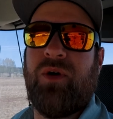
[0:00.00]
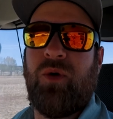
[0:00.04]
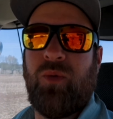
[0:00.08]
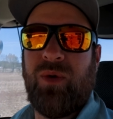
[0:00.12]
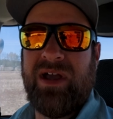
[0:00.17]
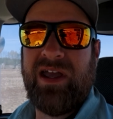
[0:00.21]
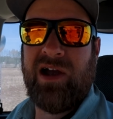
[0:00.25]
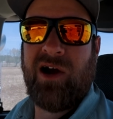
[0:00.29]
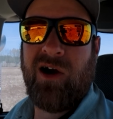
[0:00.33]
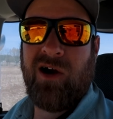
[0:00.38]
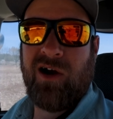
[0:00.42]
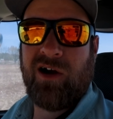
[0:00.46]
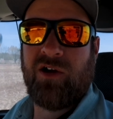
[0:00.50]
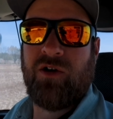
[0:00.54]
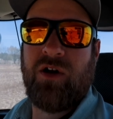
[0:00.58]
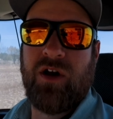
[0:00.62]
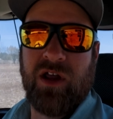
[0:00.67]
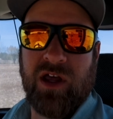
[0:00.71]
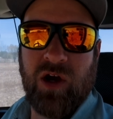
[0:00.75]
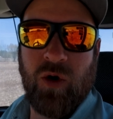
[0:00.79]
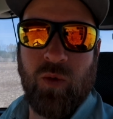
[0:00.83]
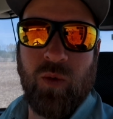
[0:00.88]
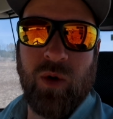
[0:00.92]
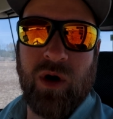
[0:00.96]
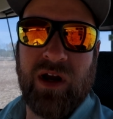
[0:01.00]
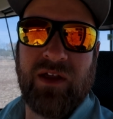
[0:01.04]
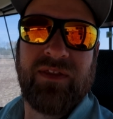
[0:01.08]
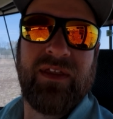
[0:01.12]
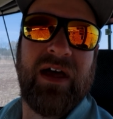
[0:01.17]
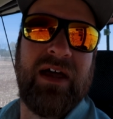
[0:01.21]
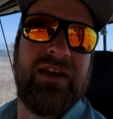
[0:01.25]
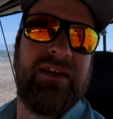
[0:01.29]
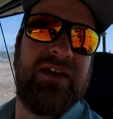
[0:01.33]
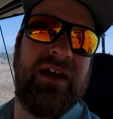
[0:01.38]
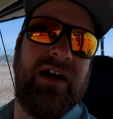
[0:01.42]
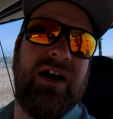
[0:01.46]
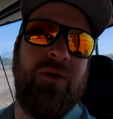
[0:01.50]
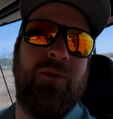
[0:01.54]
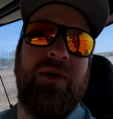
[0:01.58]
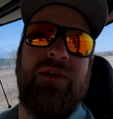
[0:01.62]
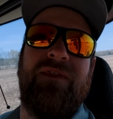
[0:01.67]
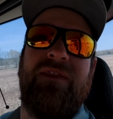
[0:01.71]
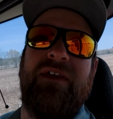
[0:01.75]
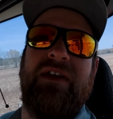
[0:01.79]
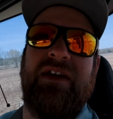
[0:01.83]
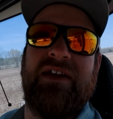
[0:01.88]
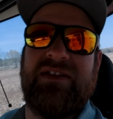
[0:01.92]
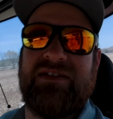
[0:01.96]
but we are going to go work that down
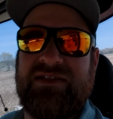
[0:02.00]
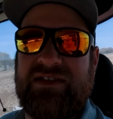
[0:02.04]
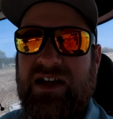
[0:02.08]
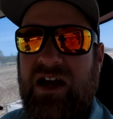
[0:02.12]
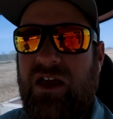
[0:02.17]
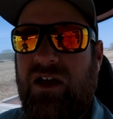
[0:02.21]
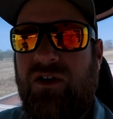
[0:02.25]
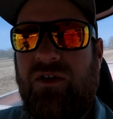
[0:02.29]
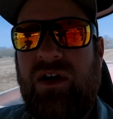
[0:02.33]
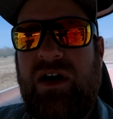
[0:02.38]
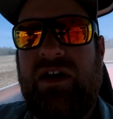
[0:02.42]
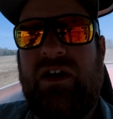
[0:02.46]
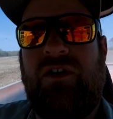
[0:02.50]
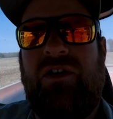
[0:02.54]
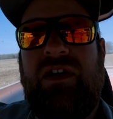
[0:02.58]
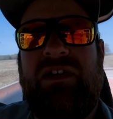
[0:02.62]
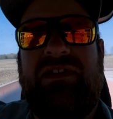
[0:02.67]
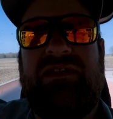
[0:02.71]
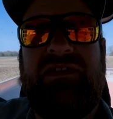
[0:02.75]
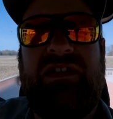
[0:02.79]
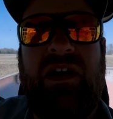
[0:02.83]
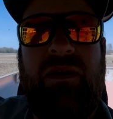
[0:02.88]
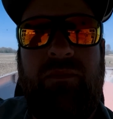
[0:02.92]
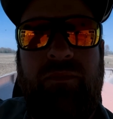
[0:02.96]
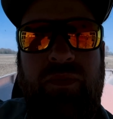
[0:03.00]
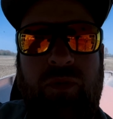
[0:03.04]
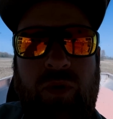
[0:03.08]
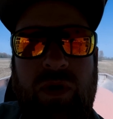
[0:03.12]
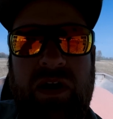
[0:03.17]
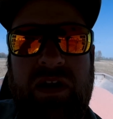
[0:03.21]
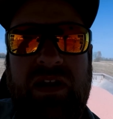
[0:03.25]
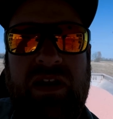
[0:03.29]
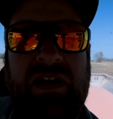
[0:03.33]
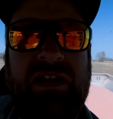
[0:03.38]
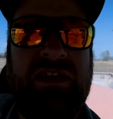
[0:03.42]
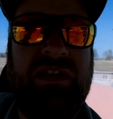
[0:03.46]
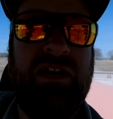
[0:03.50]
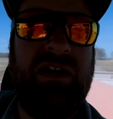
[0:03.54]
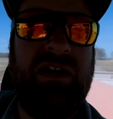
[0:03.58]
with the accelerator at some point in